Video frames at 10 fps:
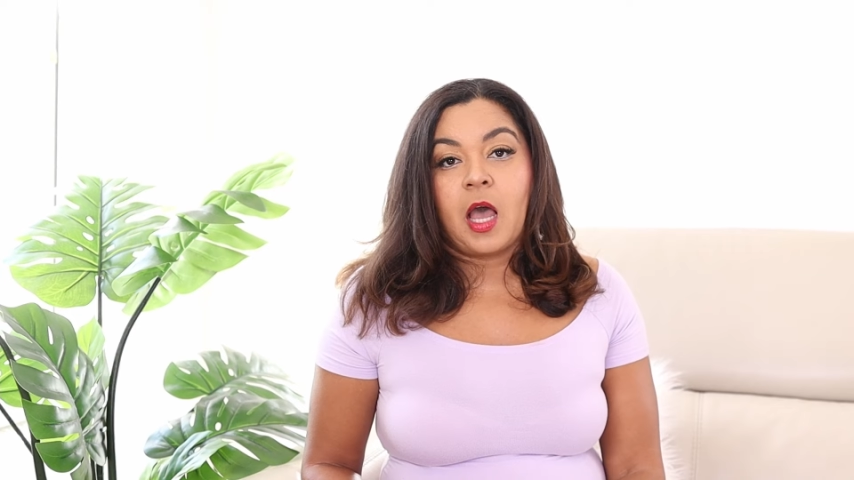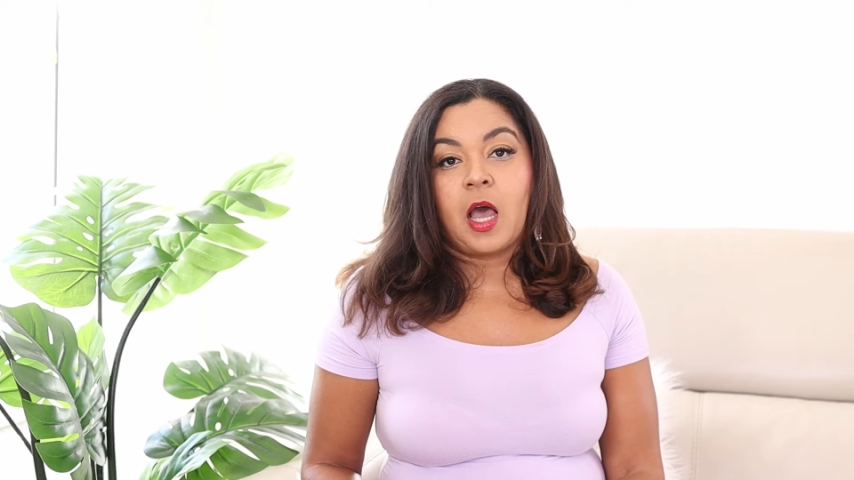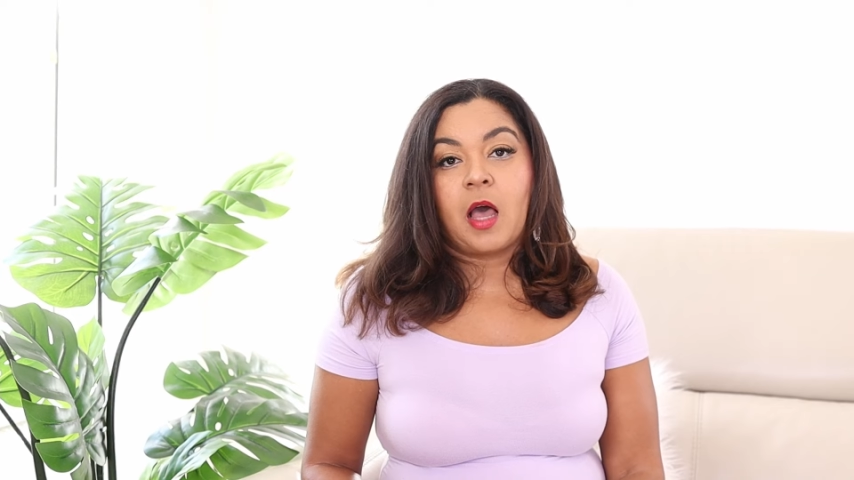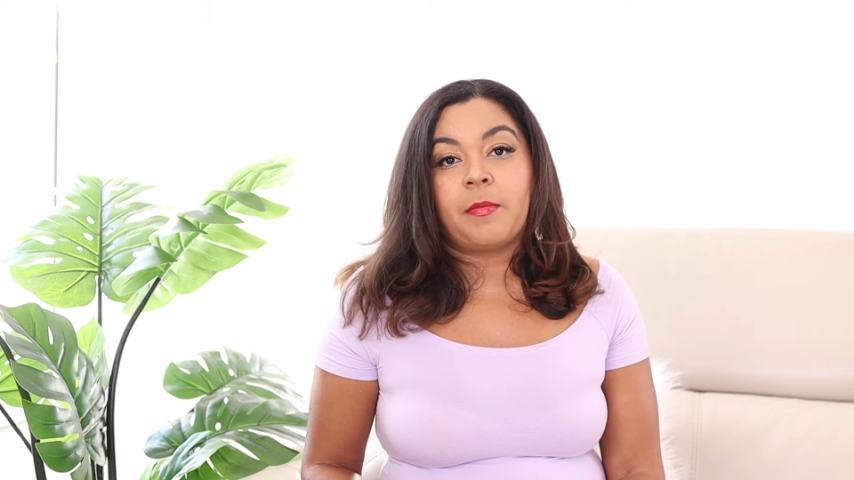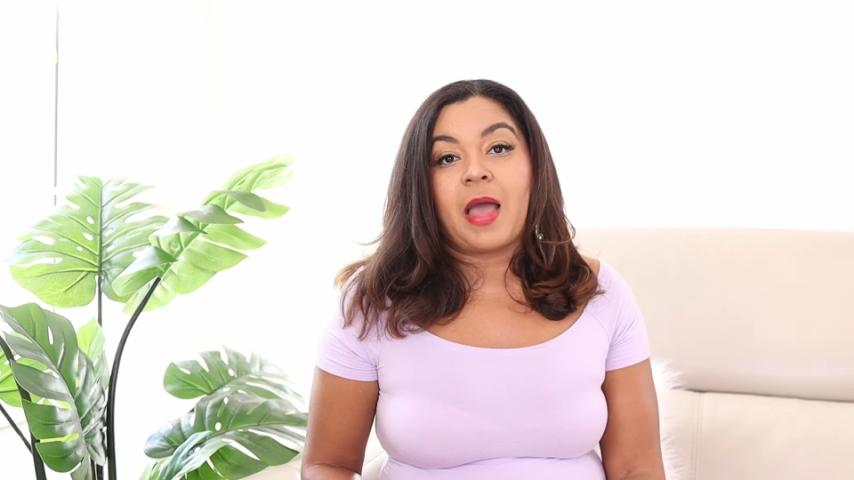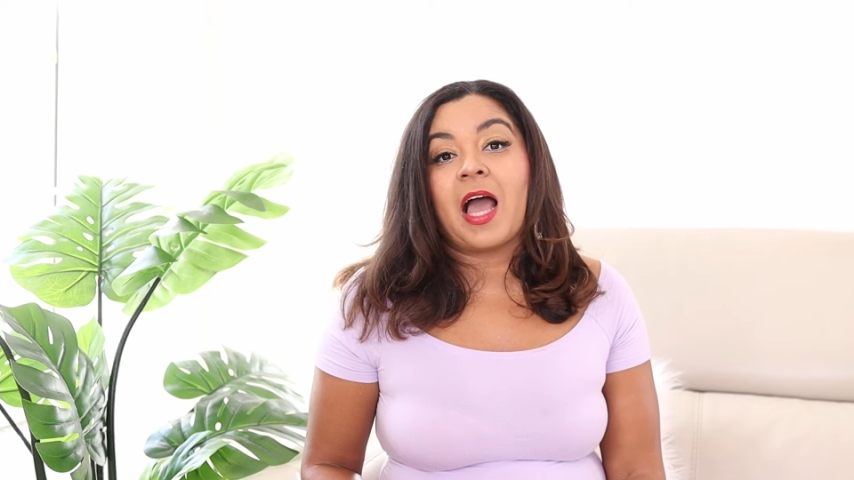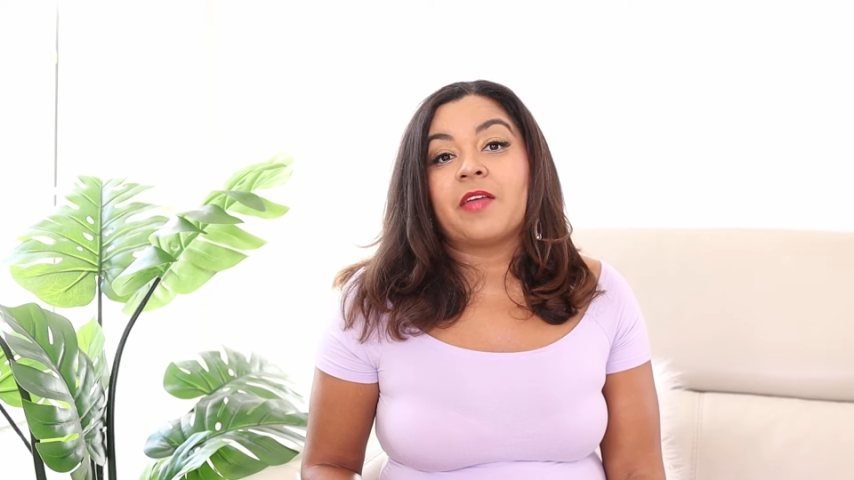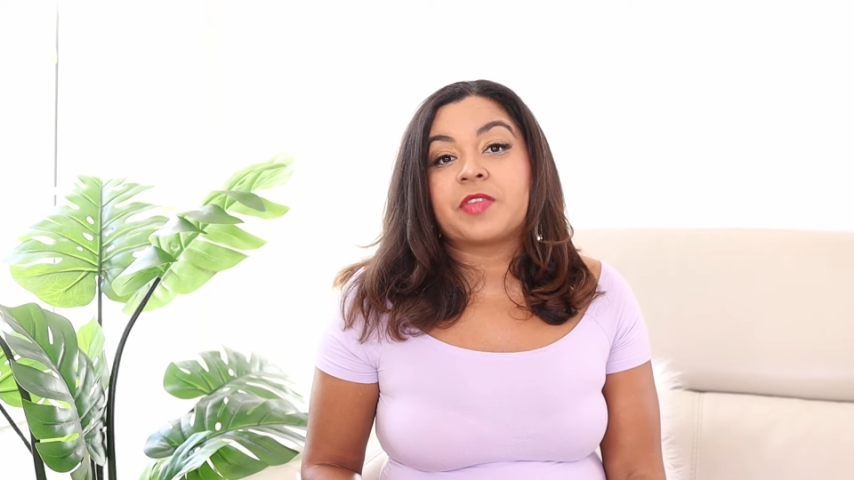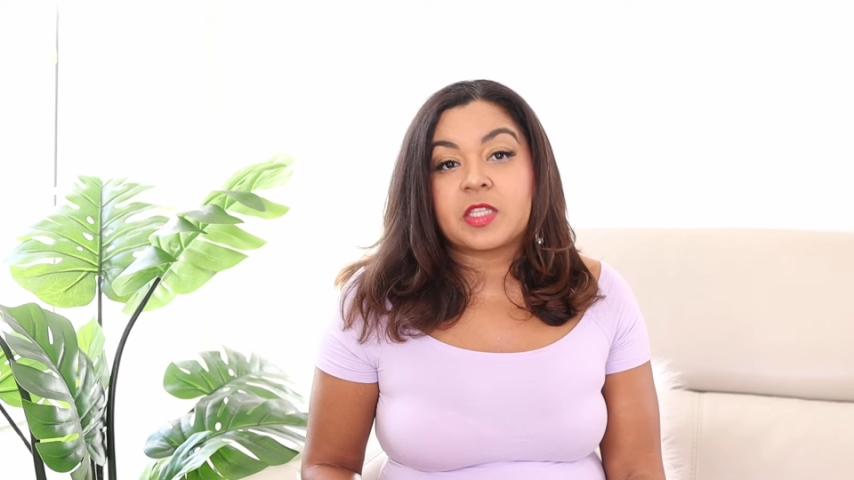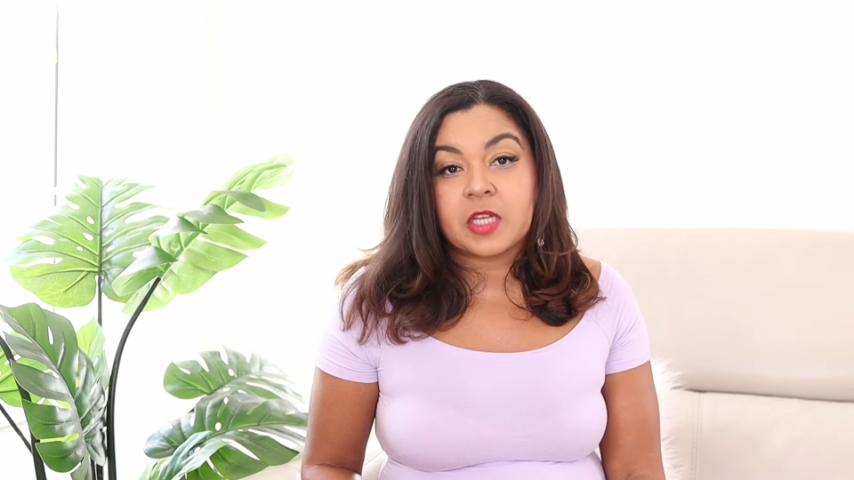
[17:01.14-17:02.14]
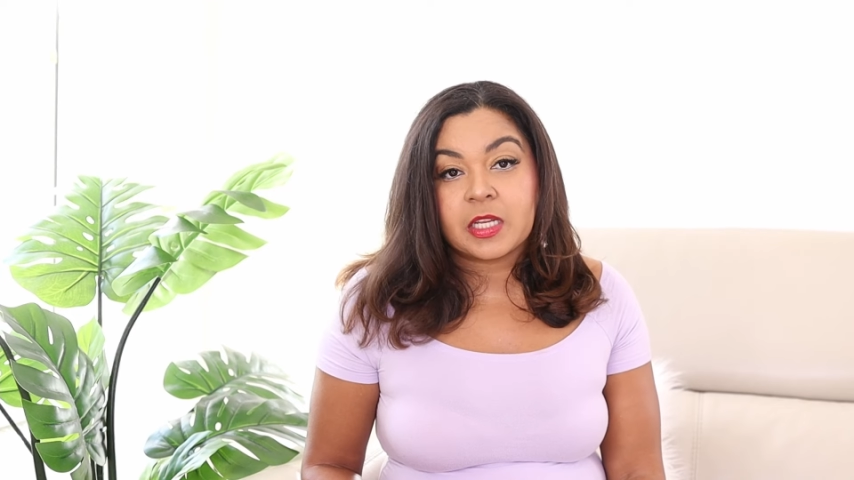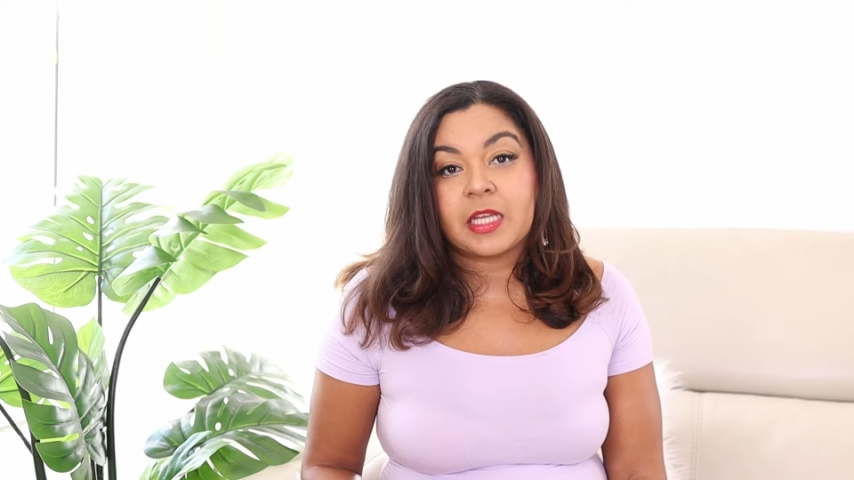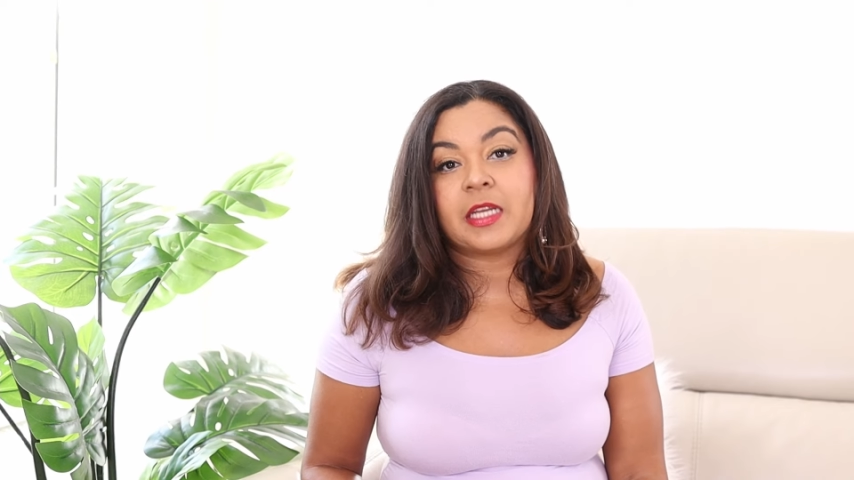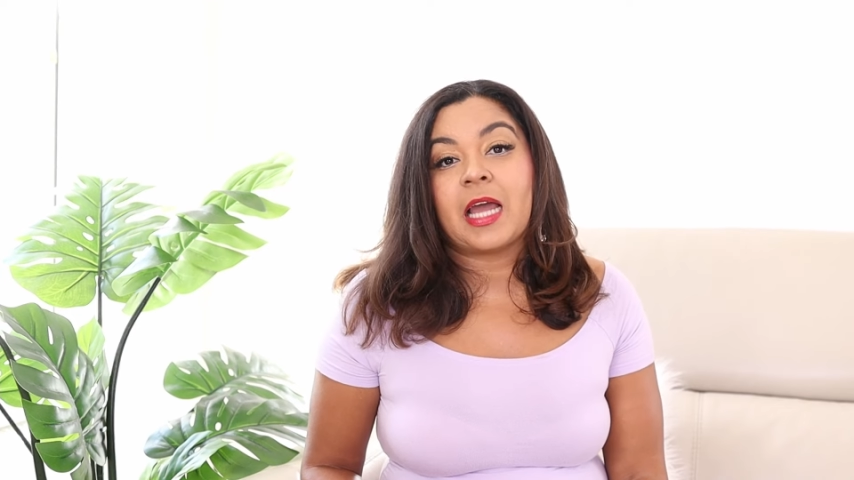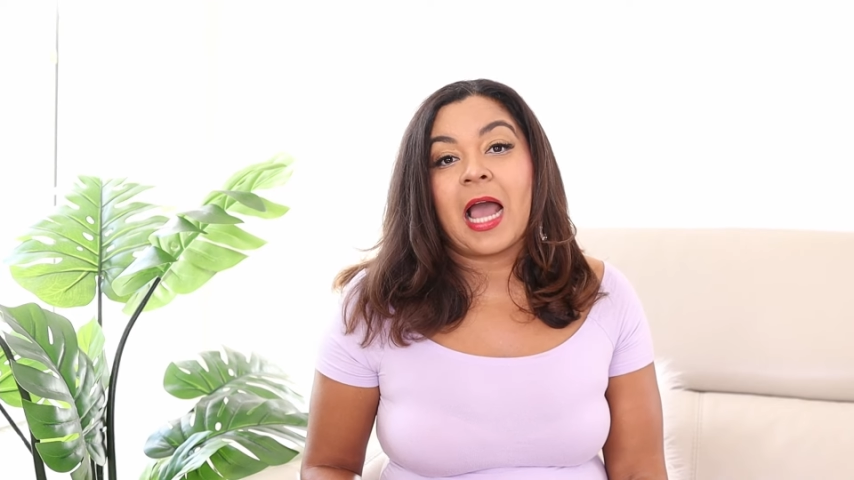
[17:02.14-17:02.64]
have
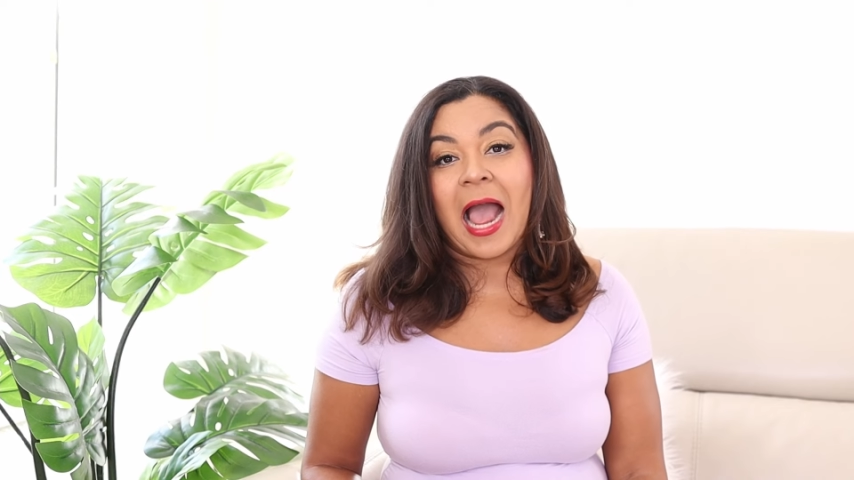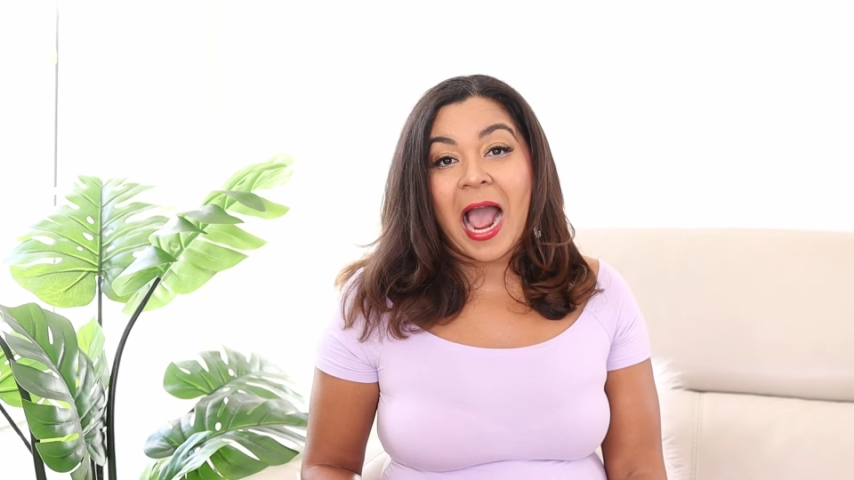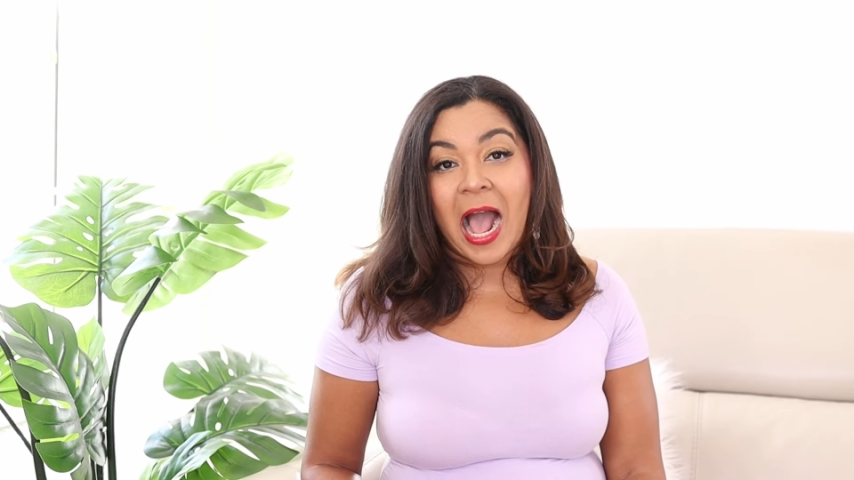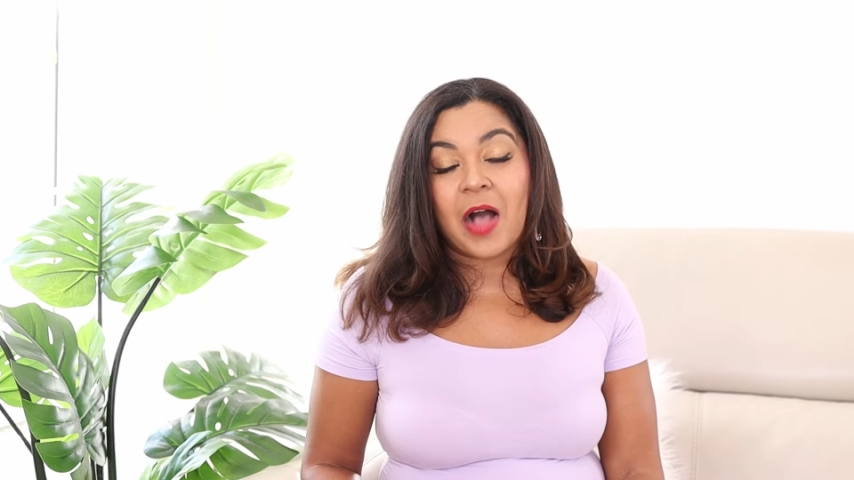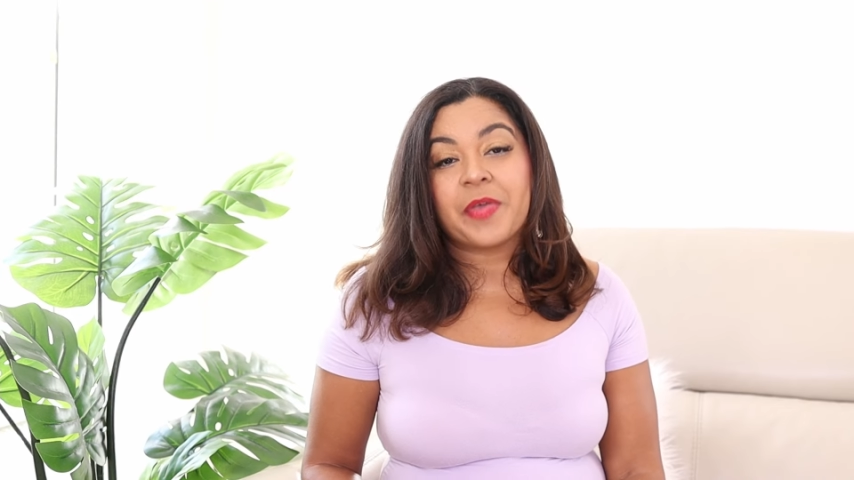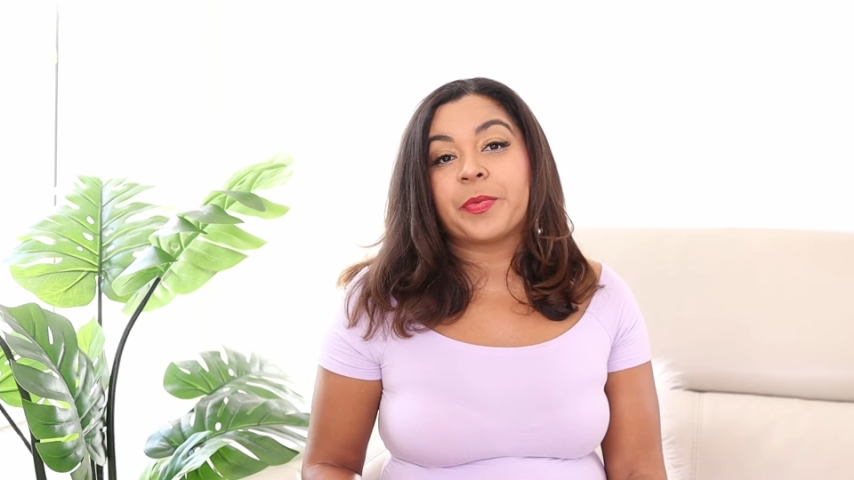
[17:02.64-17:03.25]
studied how